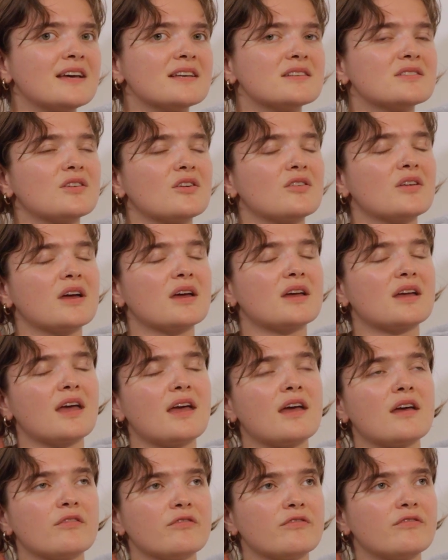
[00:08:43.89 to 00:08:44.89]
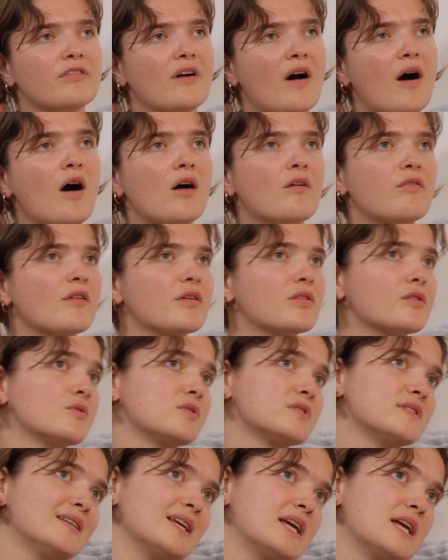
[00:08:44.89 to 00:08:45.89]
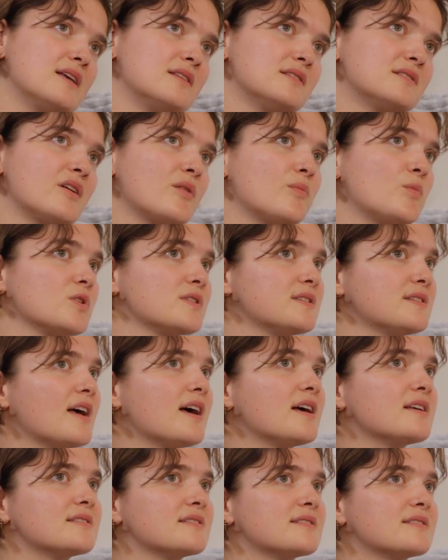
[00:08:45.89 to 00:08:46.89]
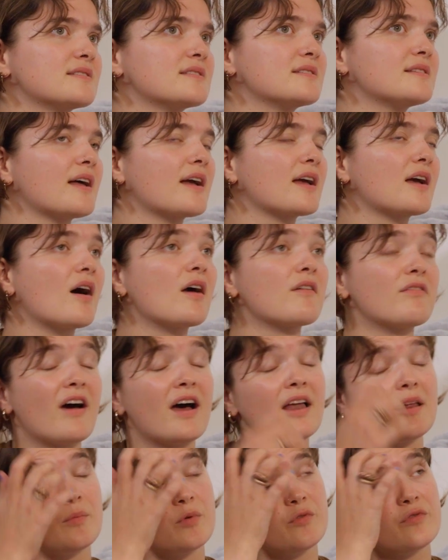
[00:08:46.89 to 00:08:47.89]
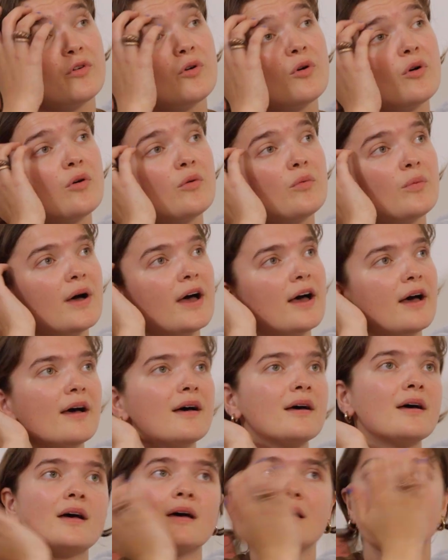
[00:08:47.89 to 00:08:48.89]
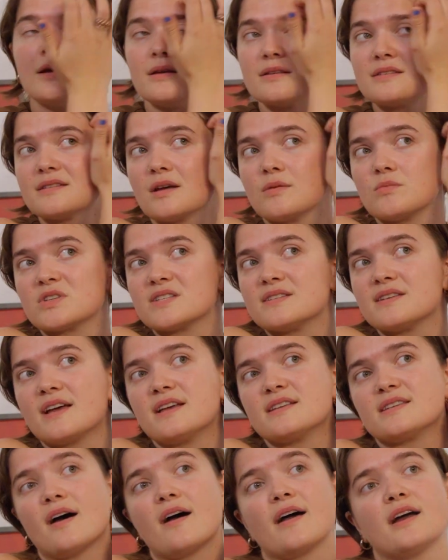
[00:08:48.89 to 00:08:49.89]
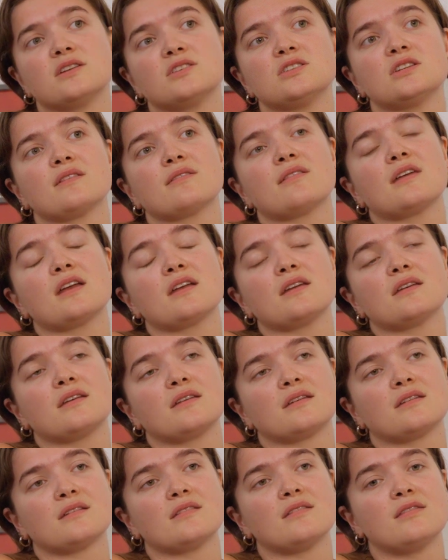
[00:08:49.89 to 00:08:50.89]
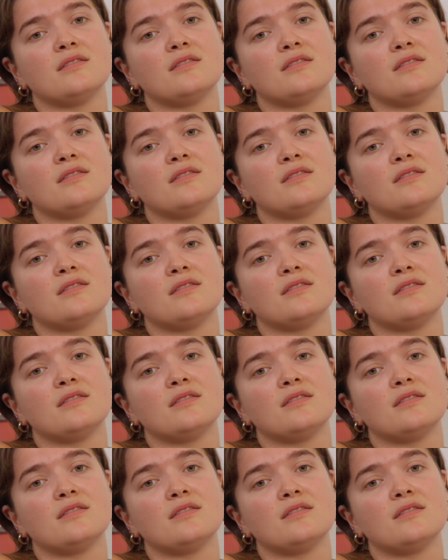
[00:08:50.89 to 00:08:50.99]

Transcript: So like if halfway through a scene someone says, like I've had it before where someone says, I actually think